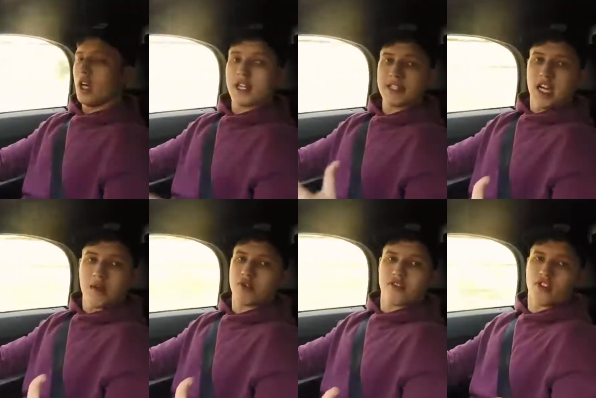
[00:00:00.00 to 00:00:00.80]
In
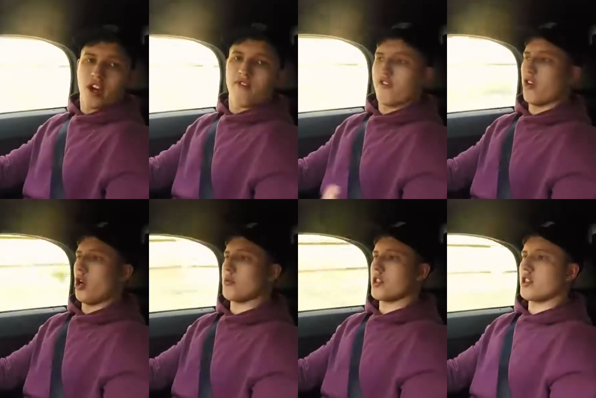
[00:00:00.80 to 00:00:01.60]
terms of comfort
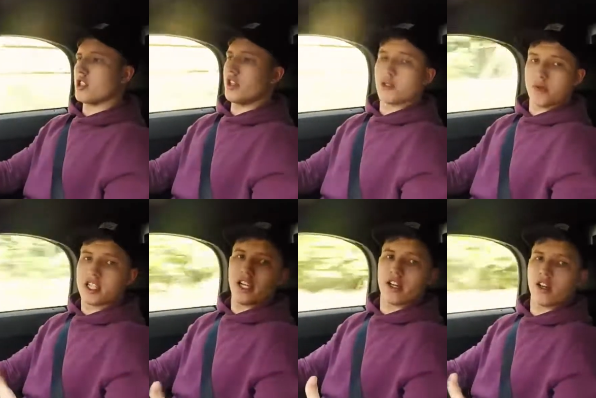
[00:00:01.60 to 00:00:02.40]
options that this
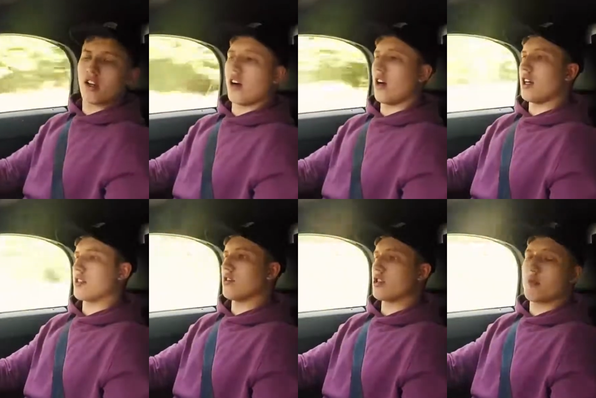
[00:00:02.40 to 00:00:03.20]
particular car
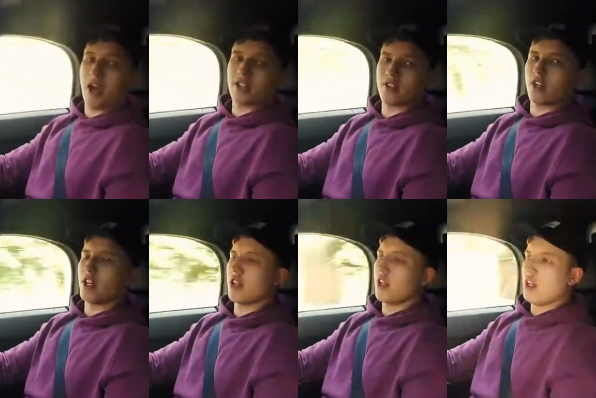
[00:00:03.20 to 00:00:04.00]
has got spec'd on
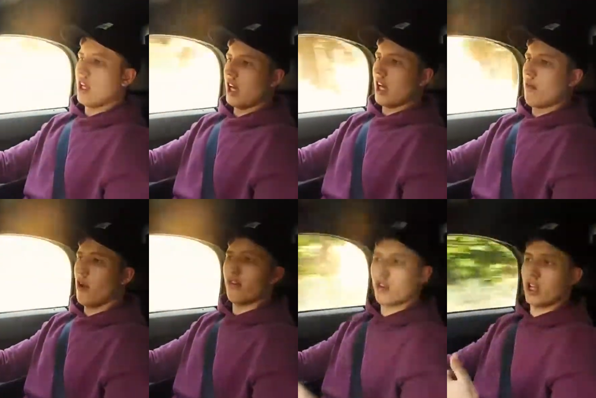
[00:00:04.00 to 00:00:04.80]
it,
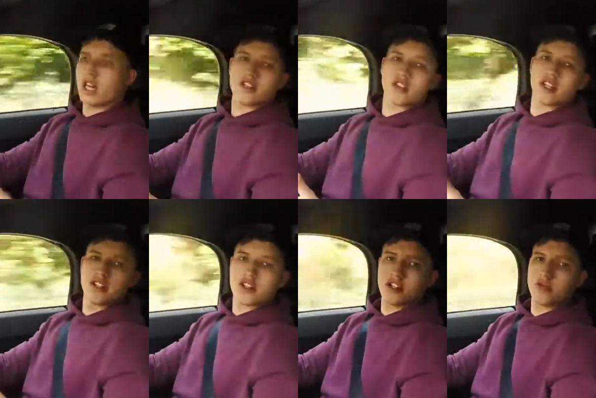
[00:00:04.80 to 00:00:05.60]
I've got electrically
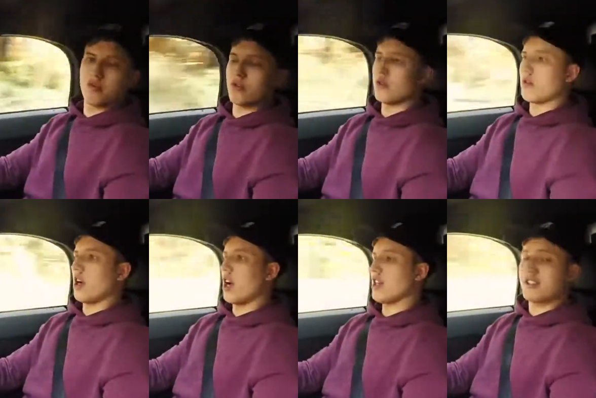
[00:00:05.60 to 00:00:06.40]
adjustable
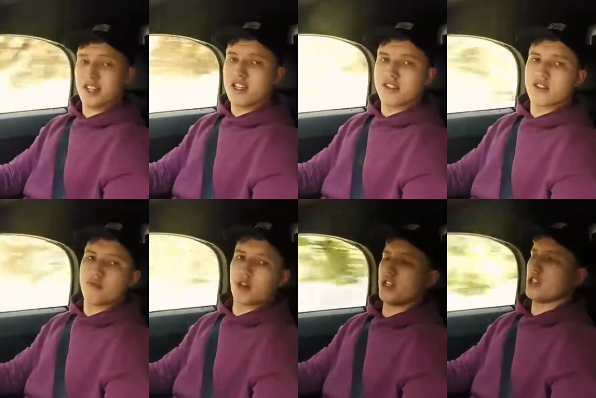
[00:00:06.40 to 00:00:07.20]
seats
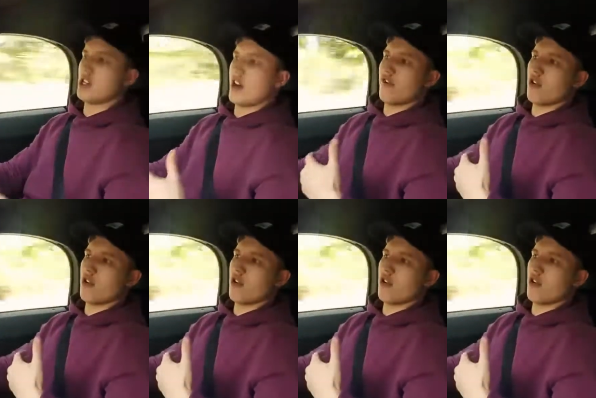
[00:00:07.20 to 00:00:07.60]
which have